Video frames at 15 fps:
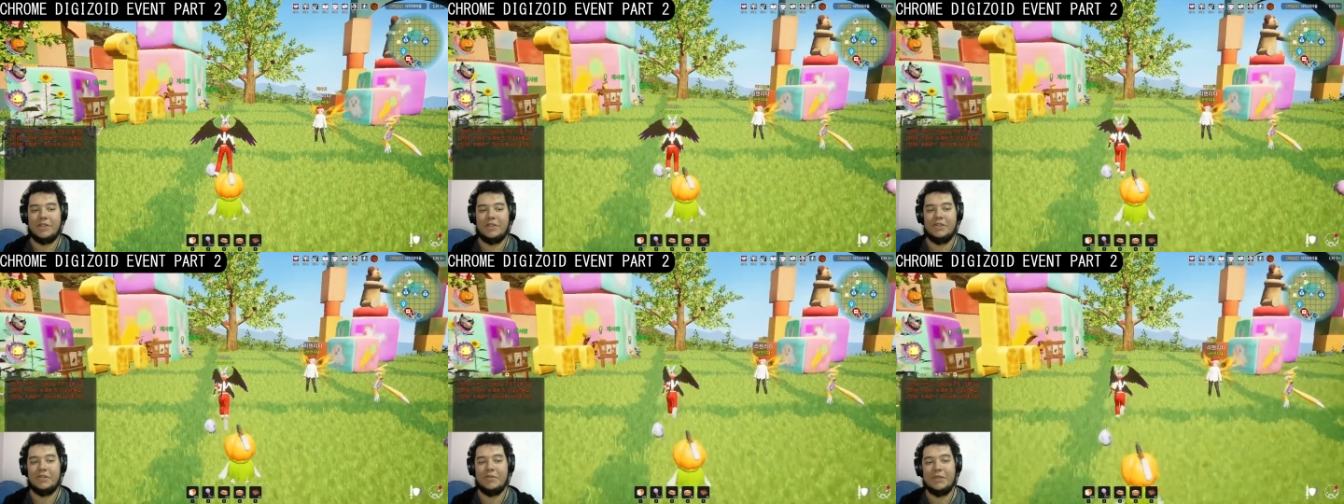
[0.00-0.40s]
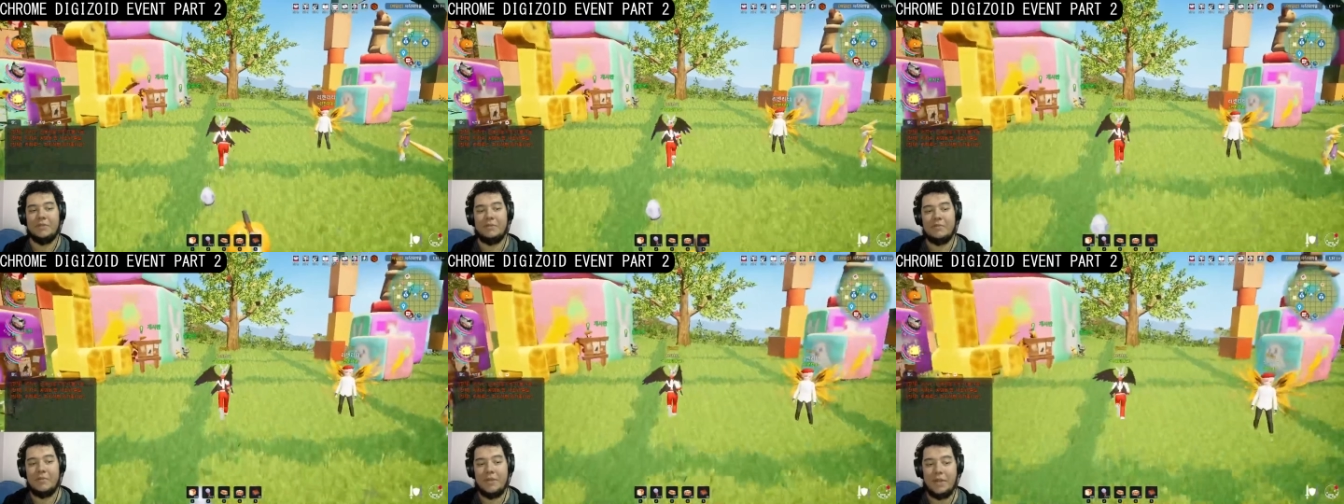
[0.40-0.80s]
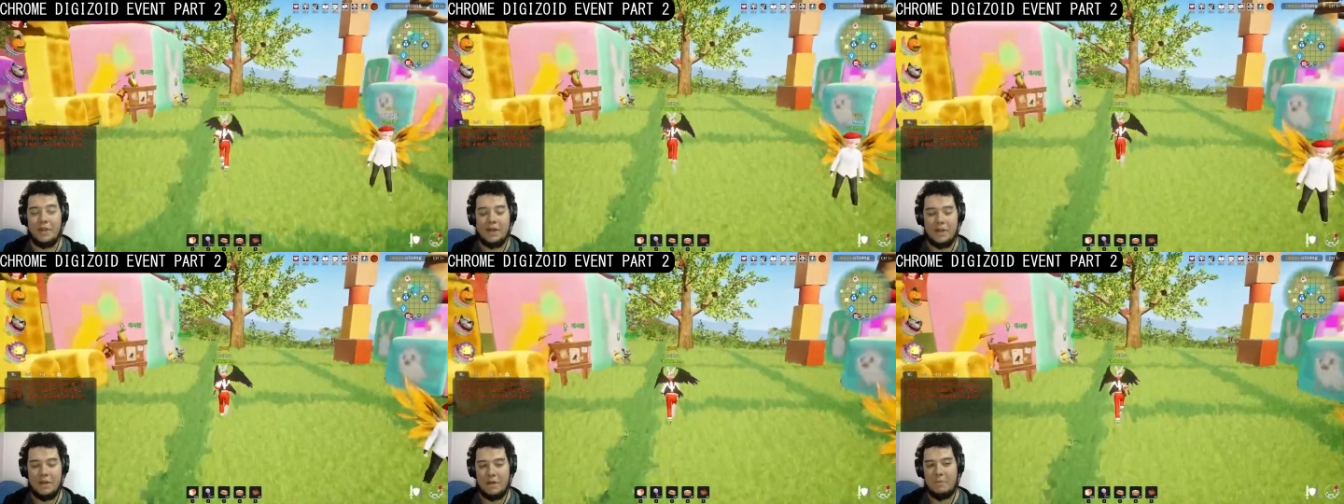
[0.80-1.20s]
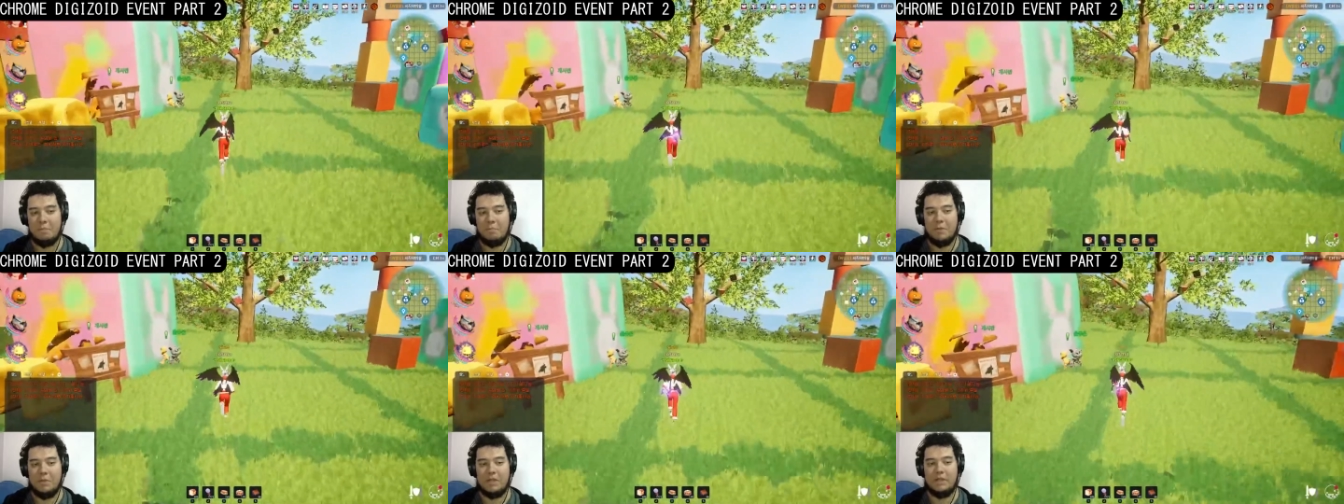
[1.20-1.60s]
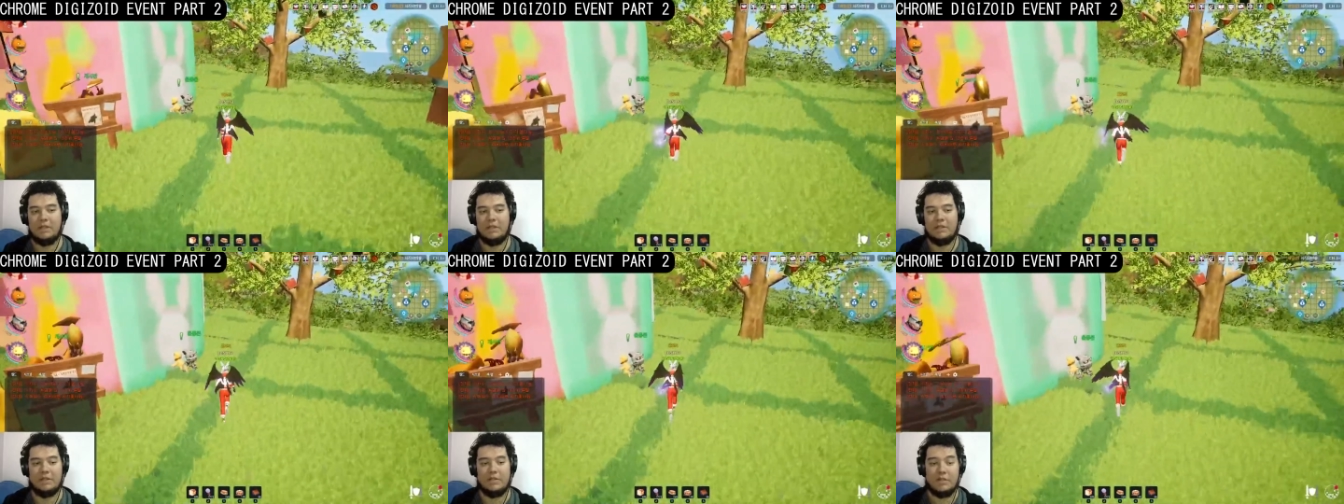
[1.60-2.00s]
your way.
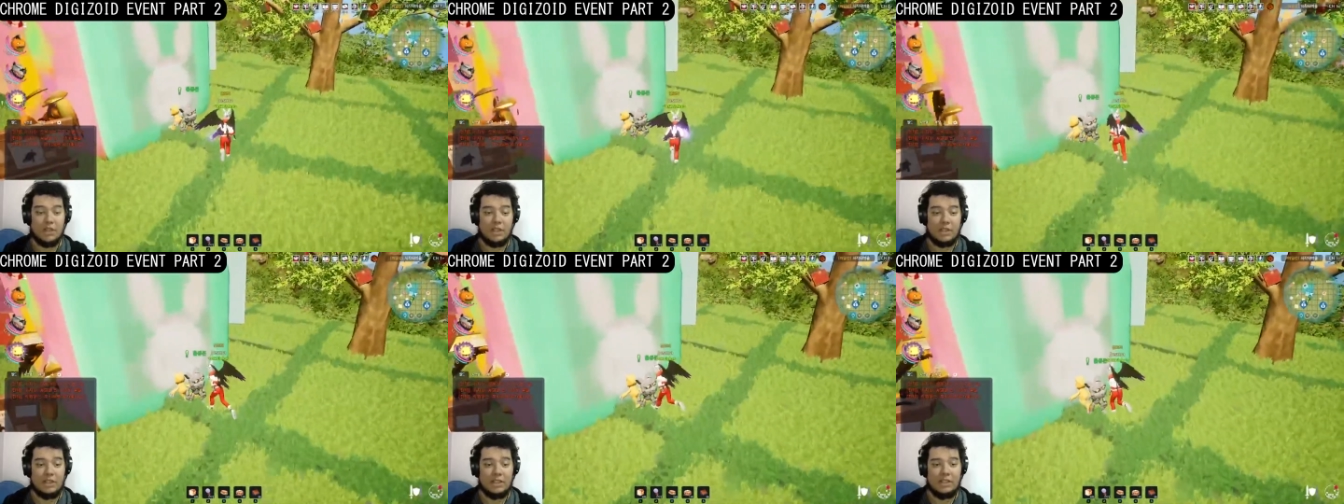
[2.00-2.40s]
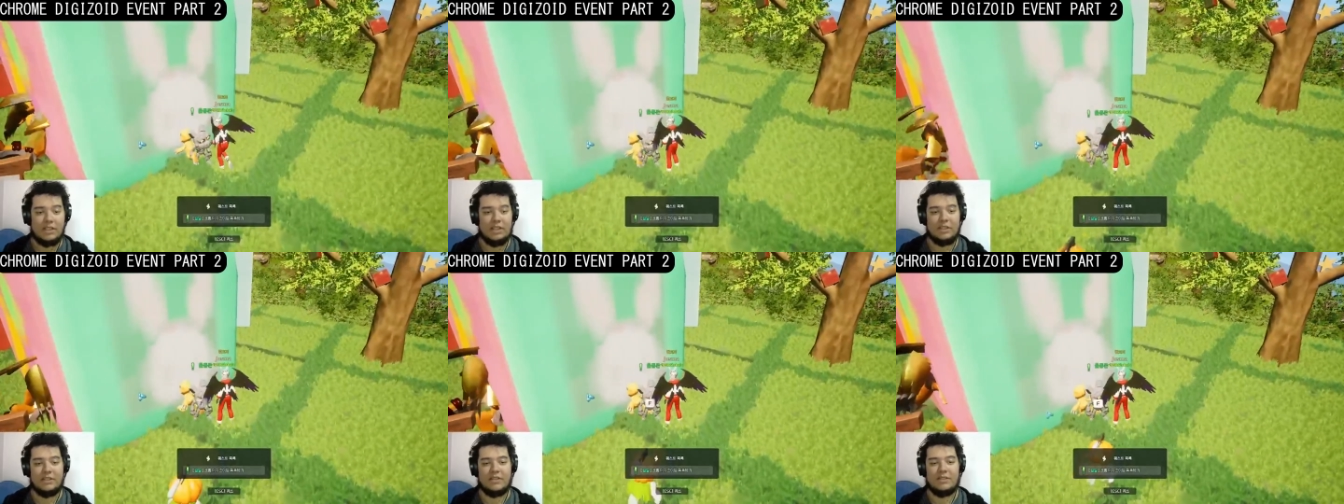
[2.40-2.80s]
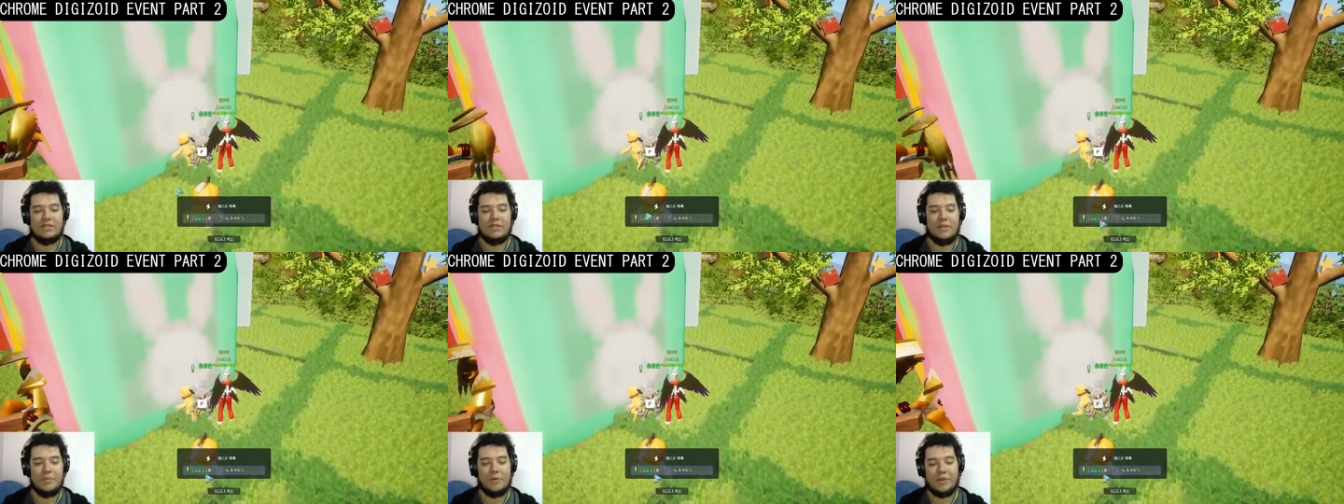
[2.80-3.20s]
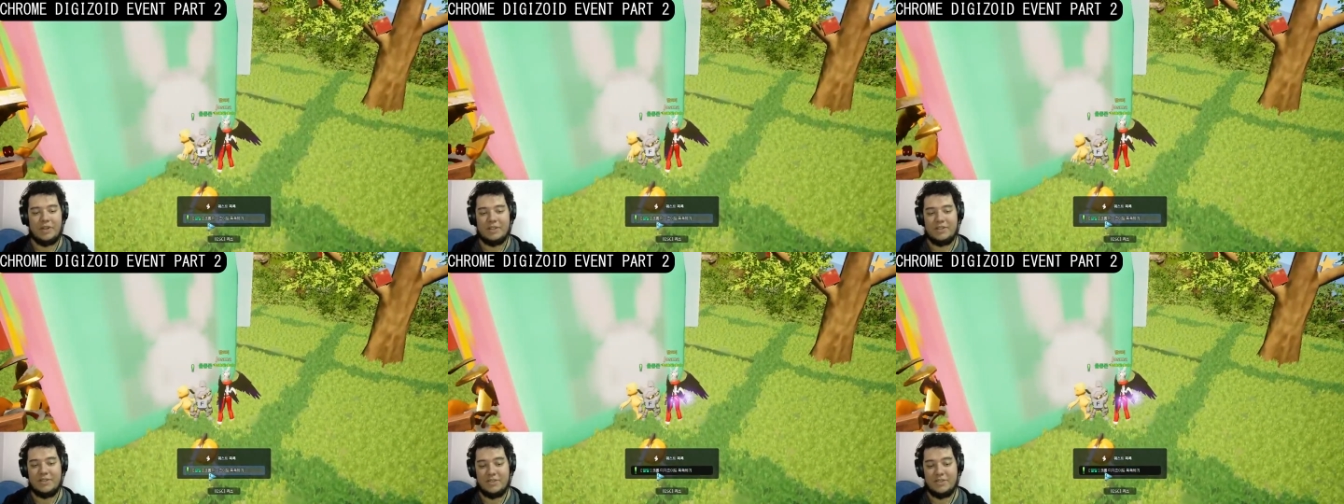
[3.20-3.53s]
But luckily, it progresses